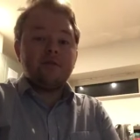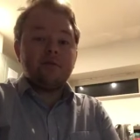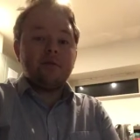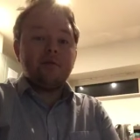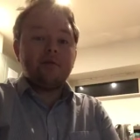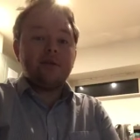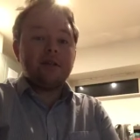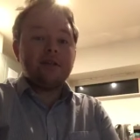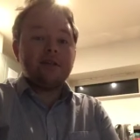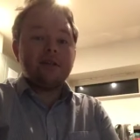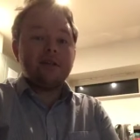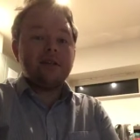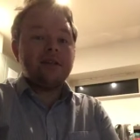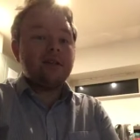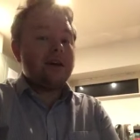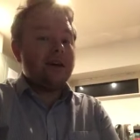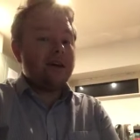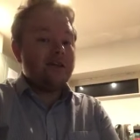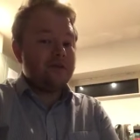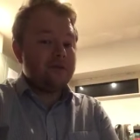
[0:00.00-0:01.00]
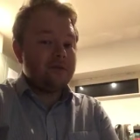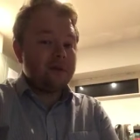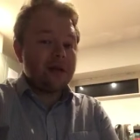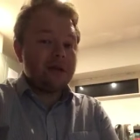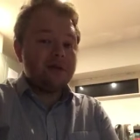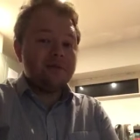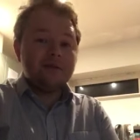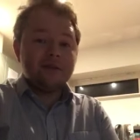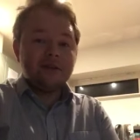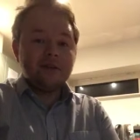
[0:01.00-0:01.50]
Remember I said the alpha
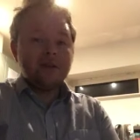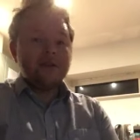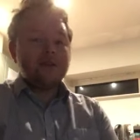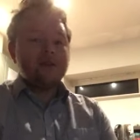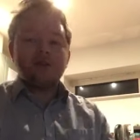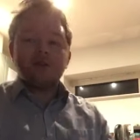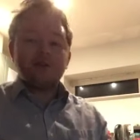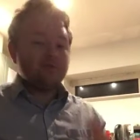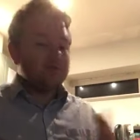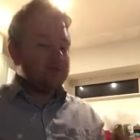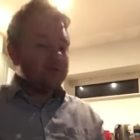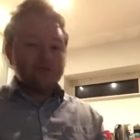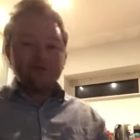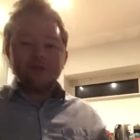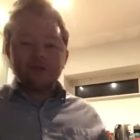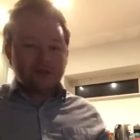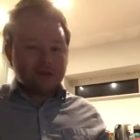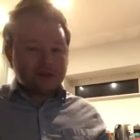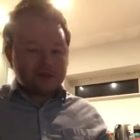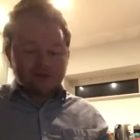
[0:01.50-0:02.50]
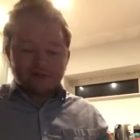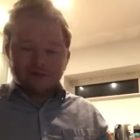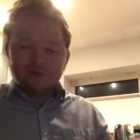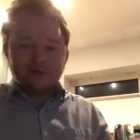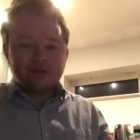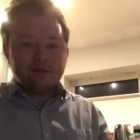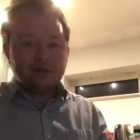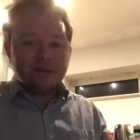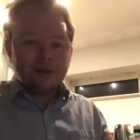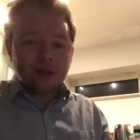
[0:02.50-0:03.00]
male just moves on
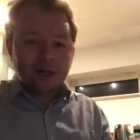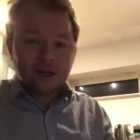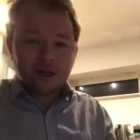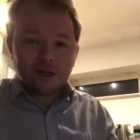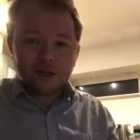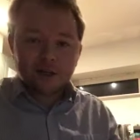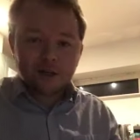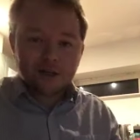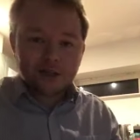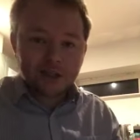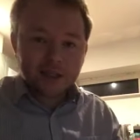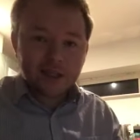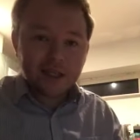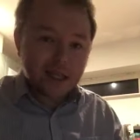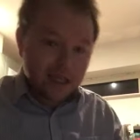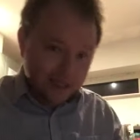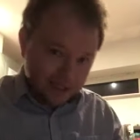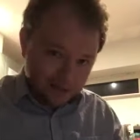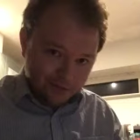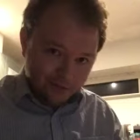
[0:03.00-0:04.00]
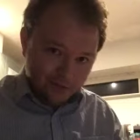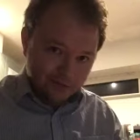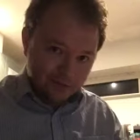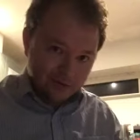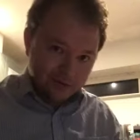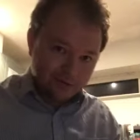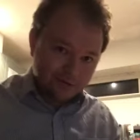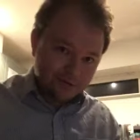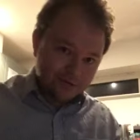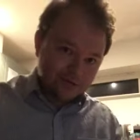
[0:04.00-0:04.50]
and goes to the next
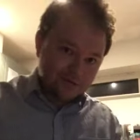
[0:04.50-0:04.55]
woman.